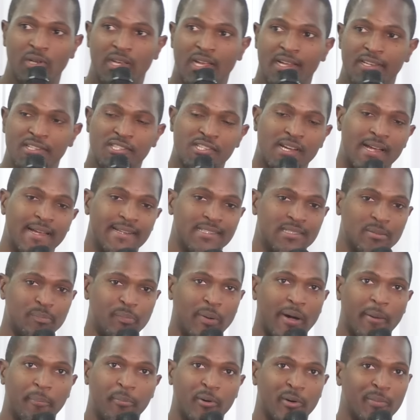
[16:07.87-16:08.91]
We're not trying to
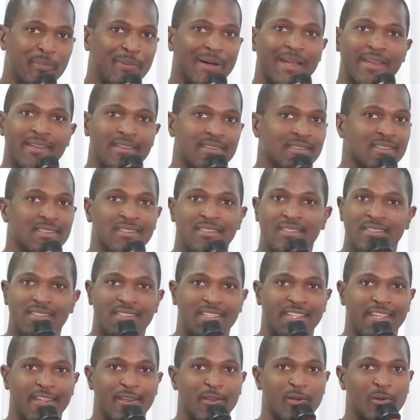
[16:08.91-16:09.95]
pop up and,
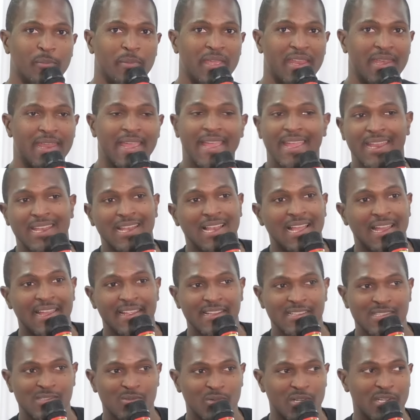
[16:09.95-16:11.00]
you know, make the
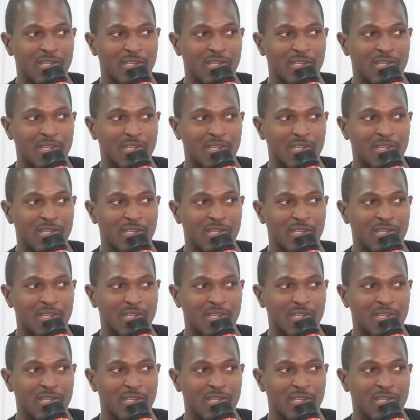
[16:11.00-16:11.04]
headlines.